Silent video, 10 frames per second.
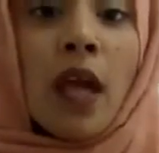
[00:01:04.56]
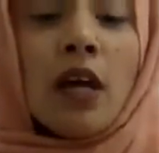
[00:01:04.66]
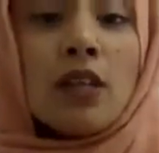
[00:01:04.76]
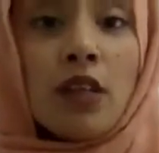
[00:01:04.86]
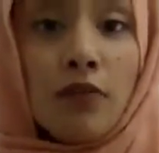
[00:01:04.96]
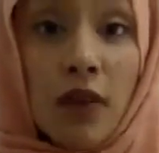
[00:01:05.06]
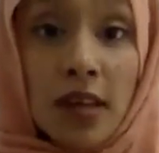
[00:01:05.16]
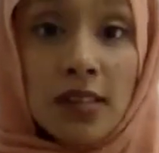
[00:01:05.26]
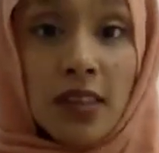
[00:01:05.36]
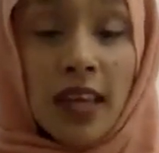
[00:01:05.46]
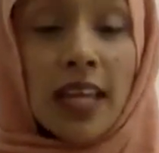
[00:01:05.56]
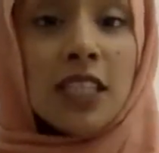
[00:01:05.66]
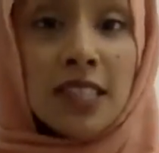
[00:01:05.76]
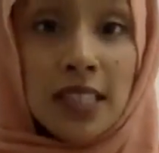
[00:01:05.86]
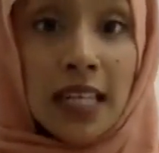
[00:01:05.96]
So the first thing,
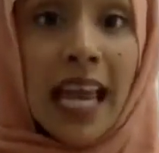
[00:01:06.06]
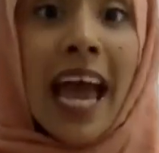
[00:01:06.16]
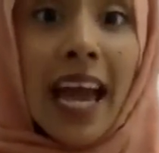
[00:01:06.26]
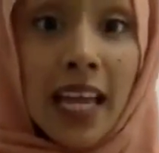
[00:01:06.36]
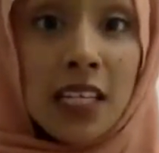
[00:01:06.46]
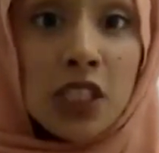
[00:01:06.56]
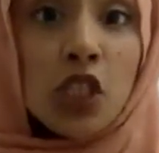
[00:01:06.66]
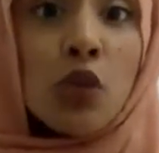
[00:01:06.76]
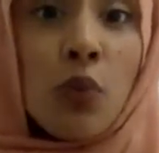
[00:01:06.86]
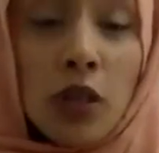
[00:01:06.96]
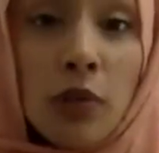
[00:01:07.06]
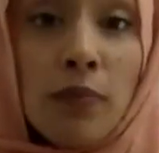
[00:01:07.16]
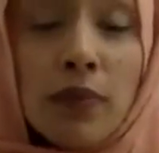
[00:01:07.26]
close. You want